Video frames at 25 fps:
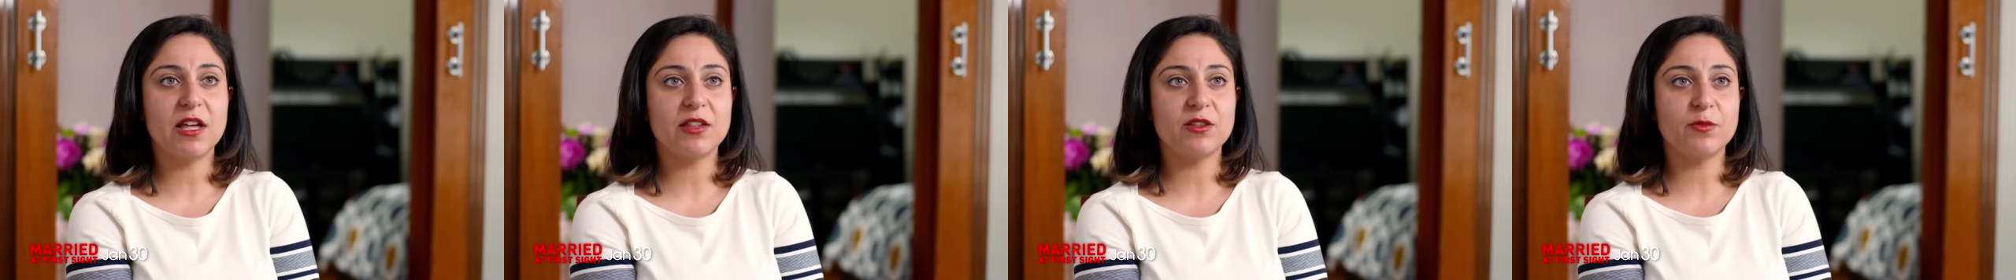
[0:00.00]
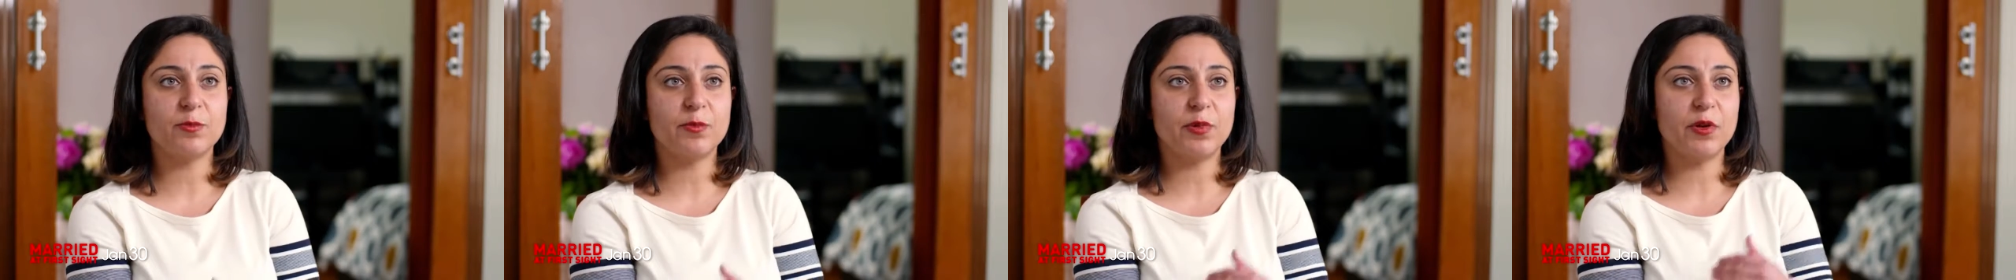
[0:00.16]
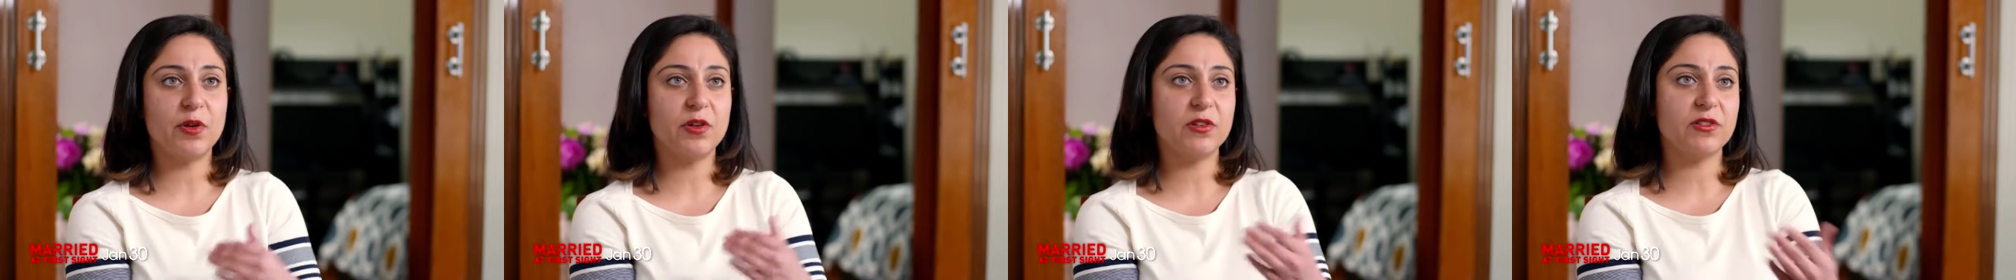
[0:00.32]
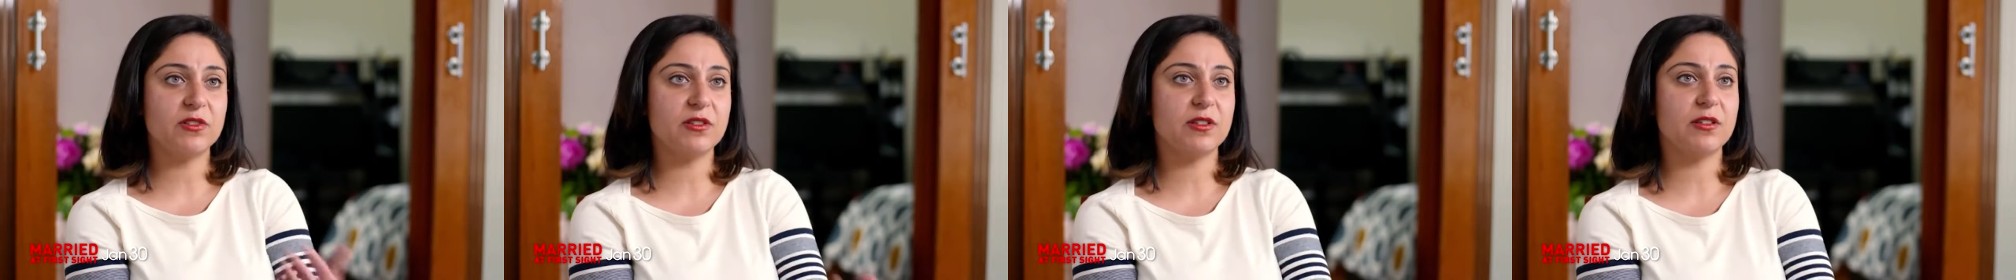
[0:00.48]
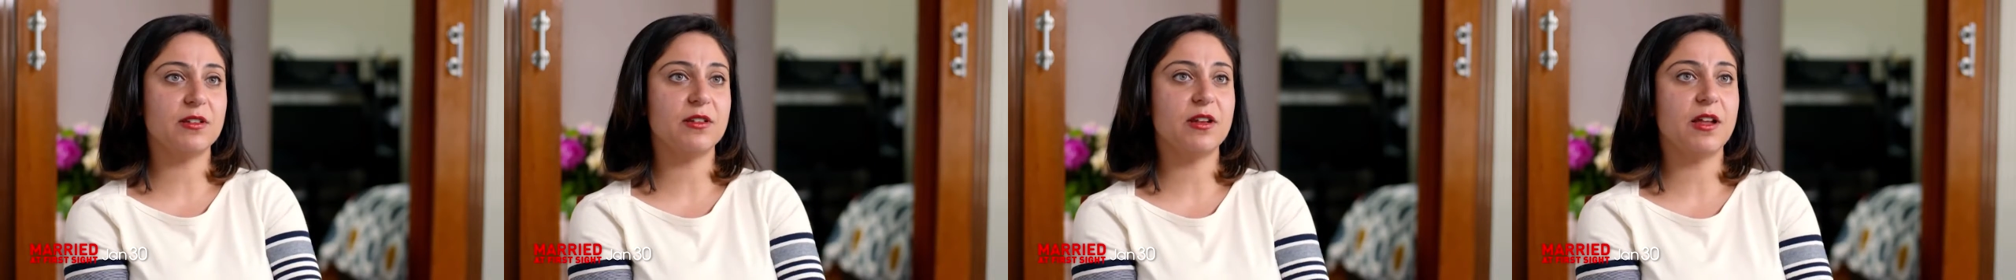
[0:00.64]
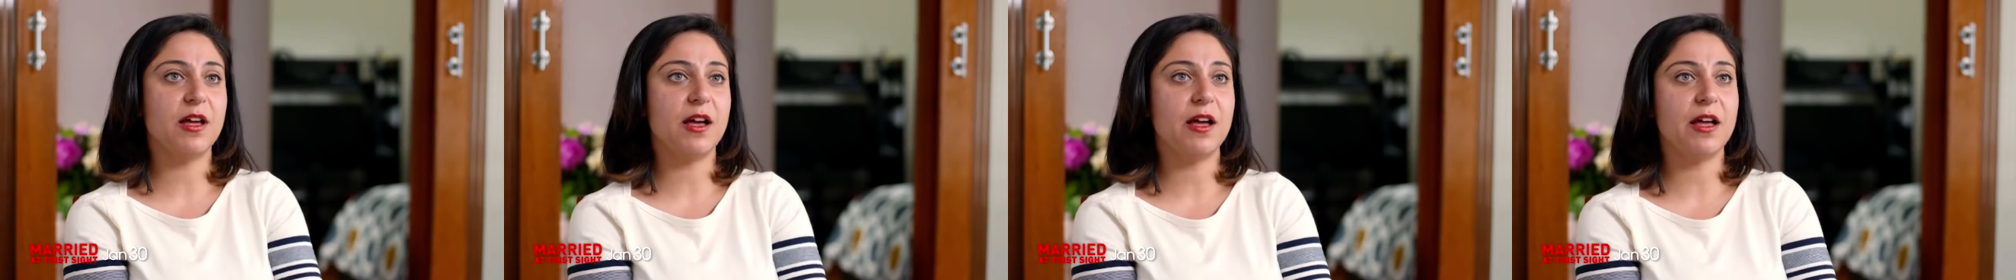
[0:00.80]
that the
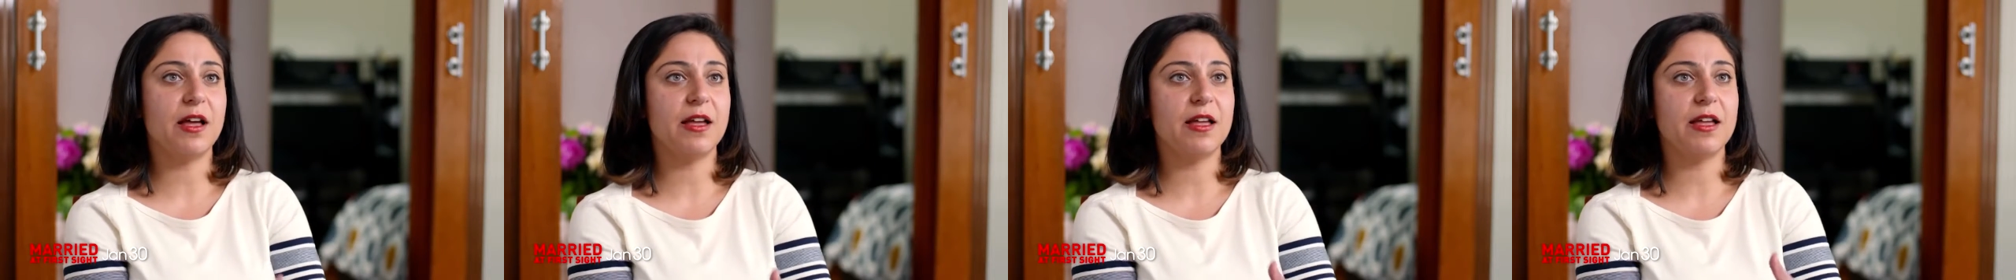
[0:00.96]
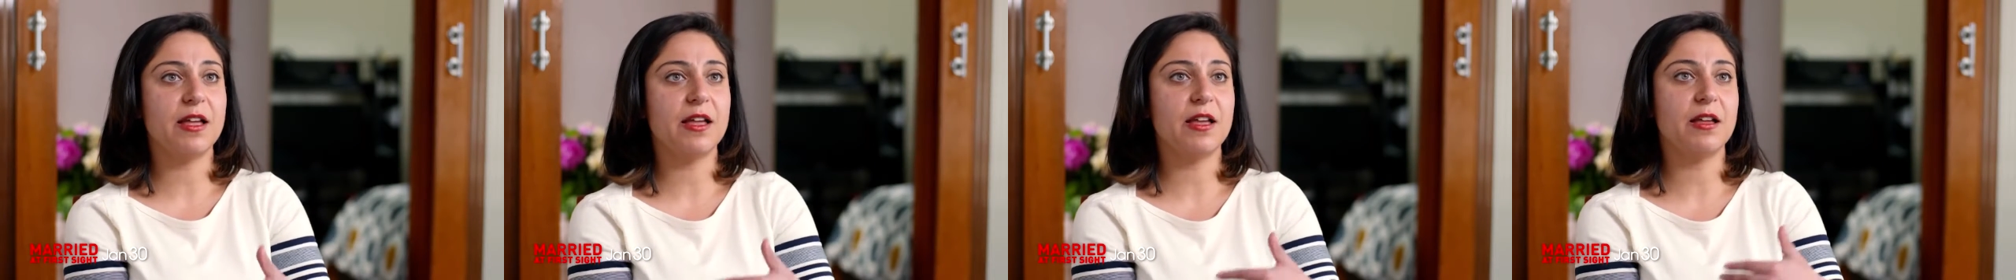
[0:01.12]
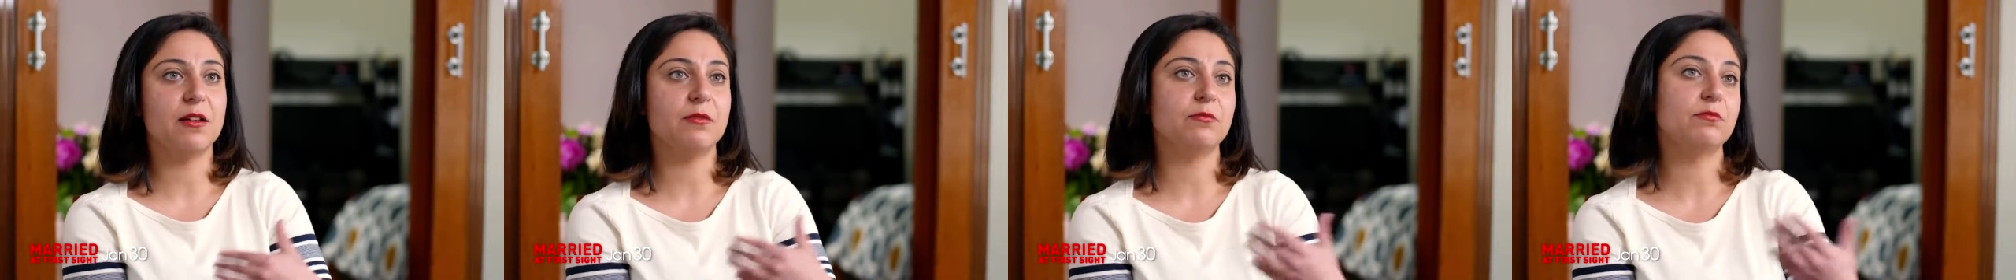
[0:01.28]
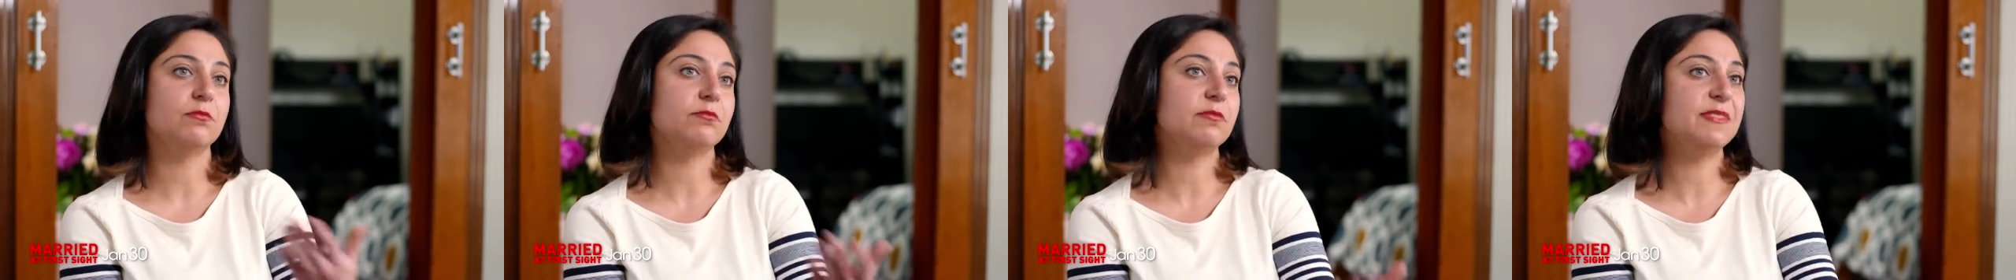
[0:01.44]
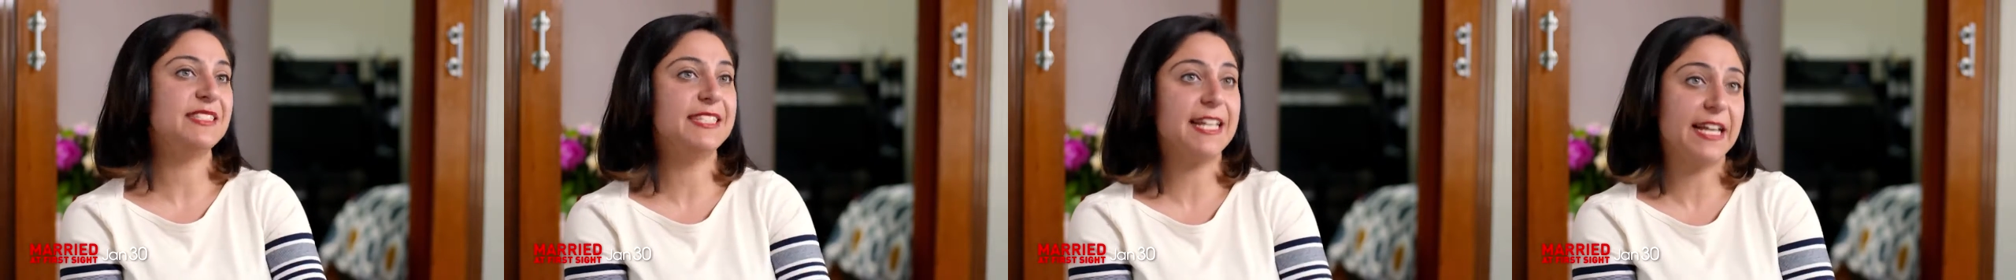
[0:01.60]
person I am